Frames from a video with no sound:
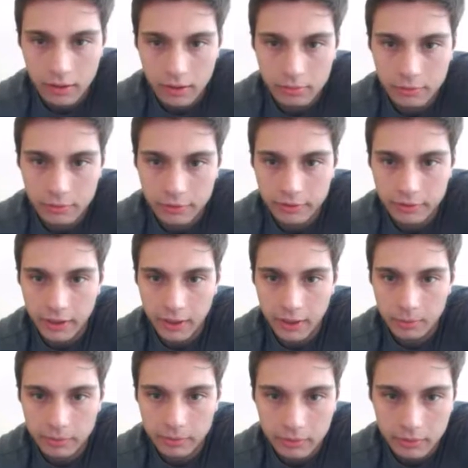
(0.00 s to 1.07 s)
almost the
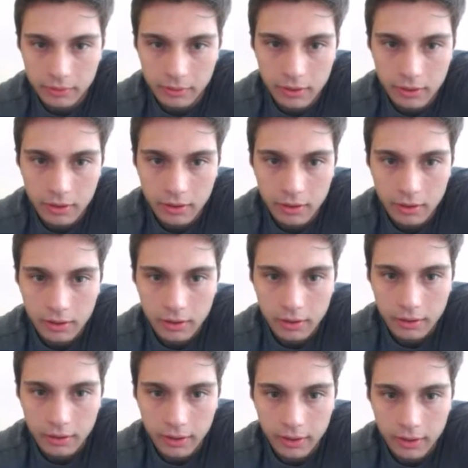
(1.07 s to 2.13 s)
same
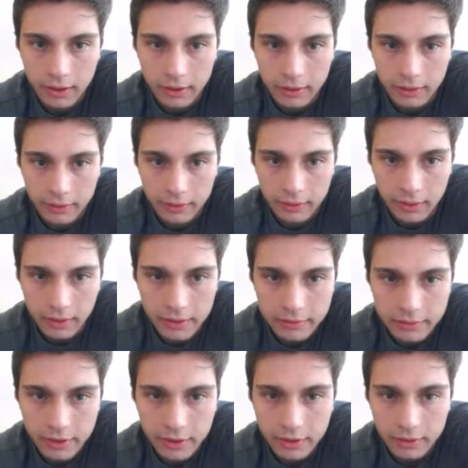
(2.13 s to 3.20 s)

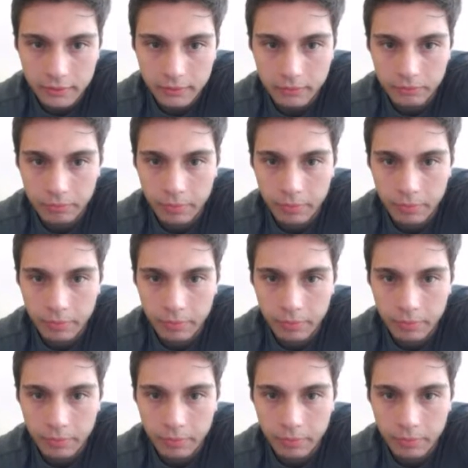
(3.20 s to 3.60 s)
last year,